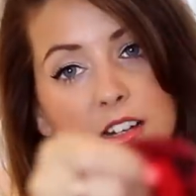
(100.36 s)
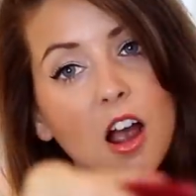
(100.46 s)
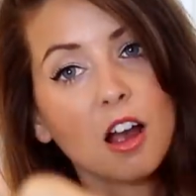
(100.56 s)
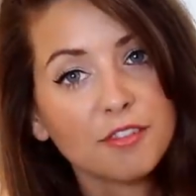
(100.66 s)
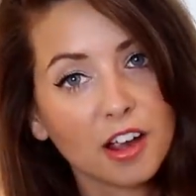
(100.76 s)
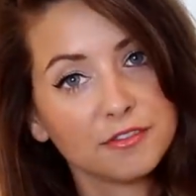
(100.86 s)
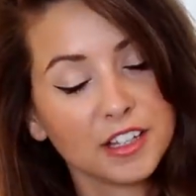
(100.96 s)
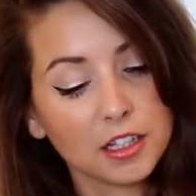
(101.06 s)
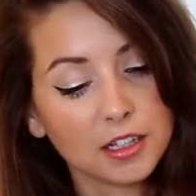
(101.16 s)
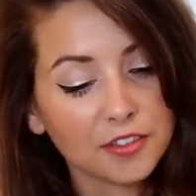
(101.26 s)
scarf, I
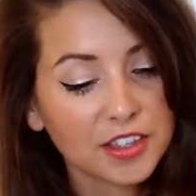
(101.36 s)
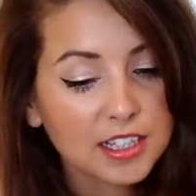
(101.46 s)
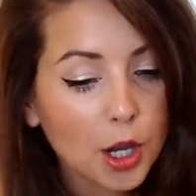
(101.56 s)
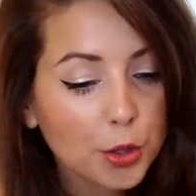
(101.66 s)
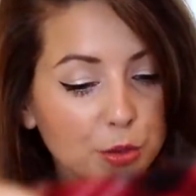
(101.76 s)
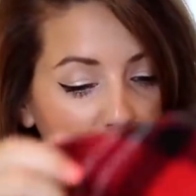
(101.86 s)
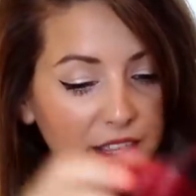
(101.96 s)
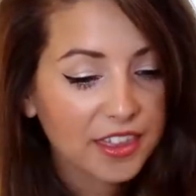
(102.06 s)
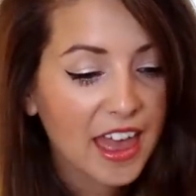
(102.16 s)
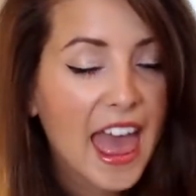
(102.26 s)
feel. This goes
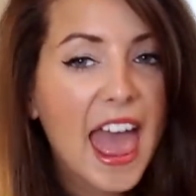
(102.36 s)
with